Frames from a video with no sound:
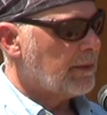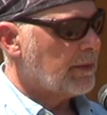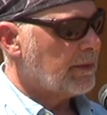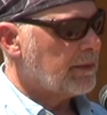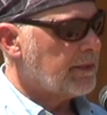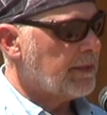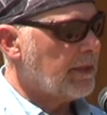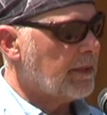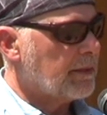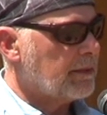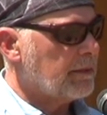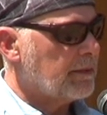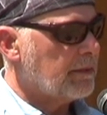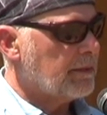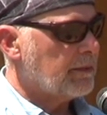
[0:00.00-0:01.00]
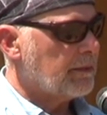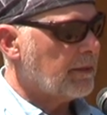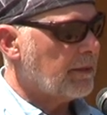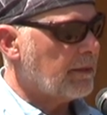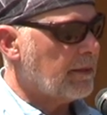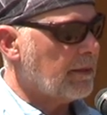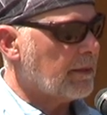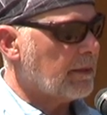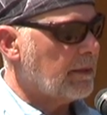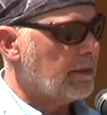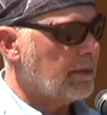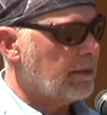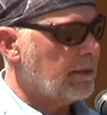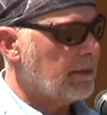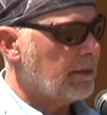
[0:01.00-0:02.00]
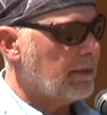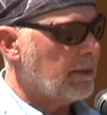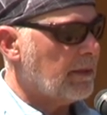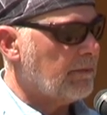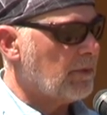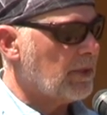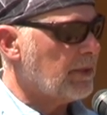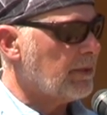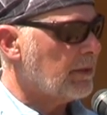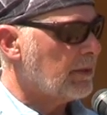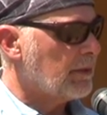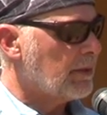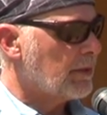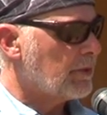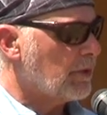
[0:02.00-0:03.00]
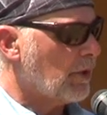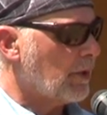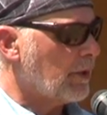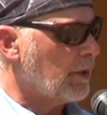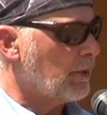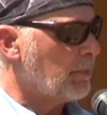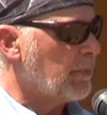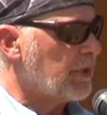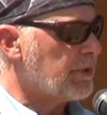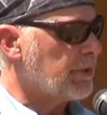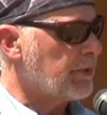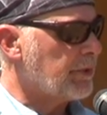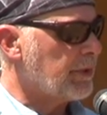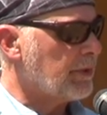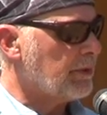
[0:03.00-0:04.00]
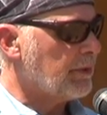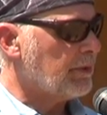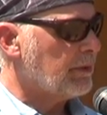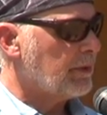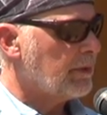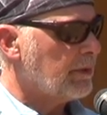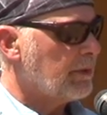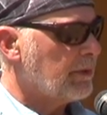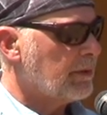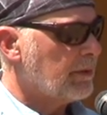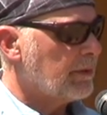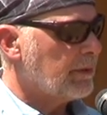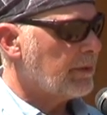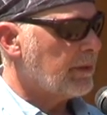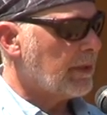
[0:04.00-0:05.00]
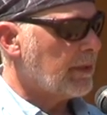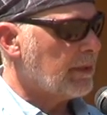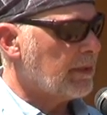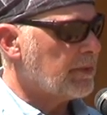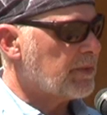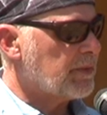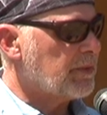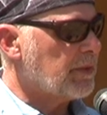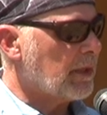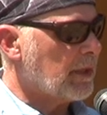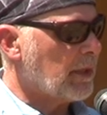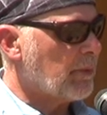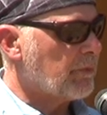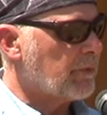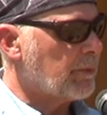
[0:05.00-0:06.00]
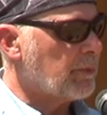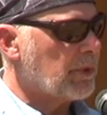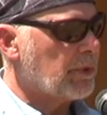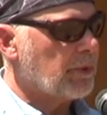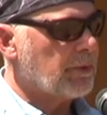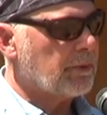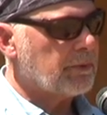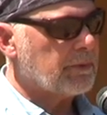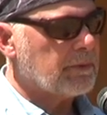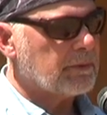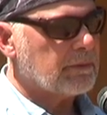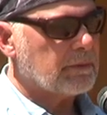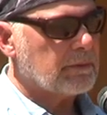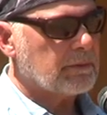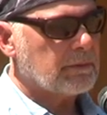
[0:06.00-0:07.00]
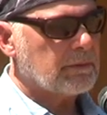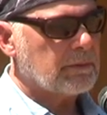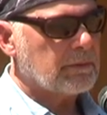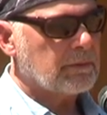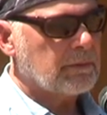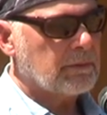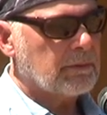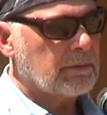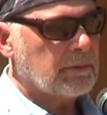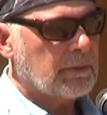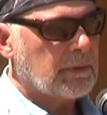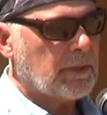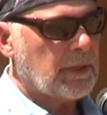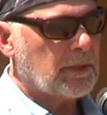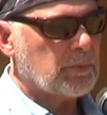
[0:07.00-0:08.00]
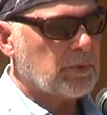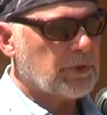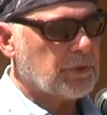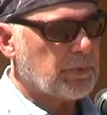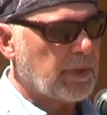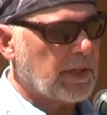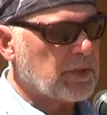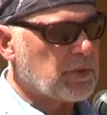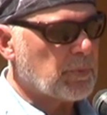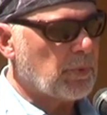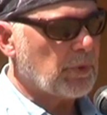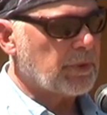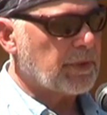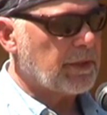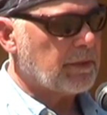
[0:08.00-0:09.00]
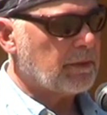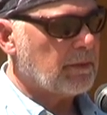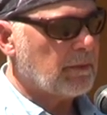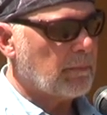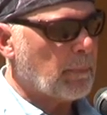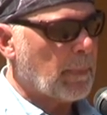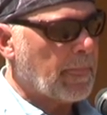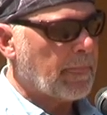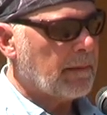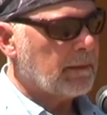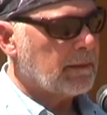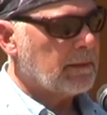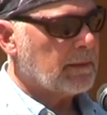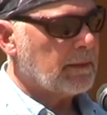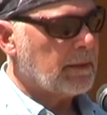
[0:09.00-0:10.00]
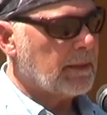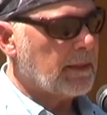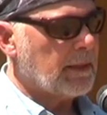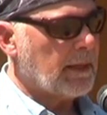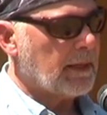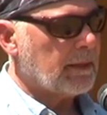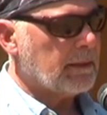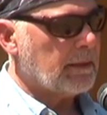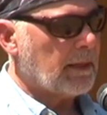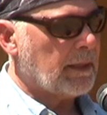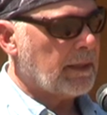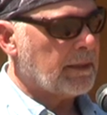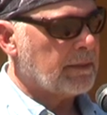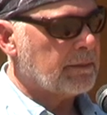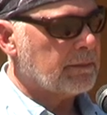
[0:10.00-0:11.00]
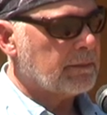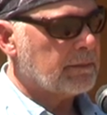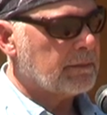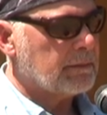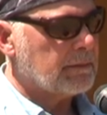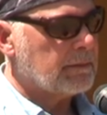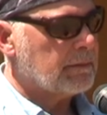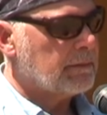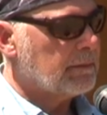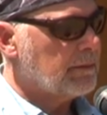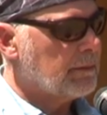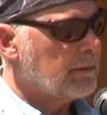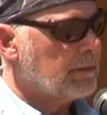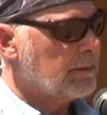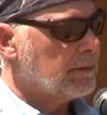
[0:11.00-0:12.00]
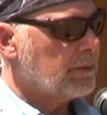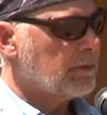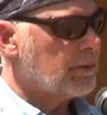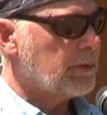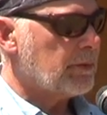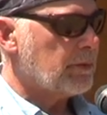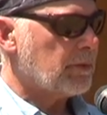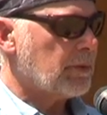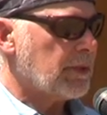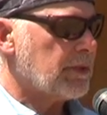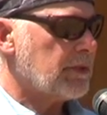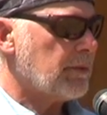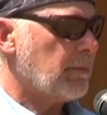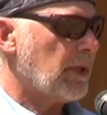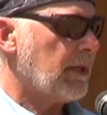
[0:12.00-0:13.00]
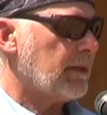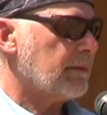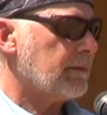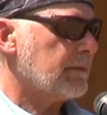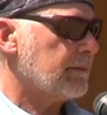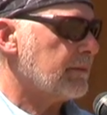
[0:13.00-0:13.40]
and take the thick, heavy tar material that is dug up from the earth, and it will transport it in that line to Kitimat.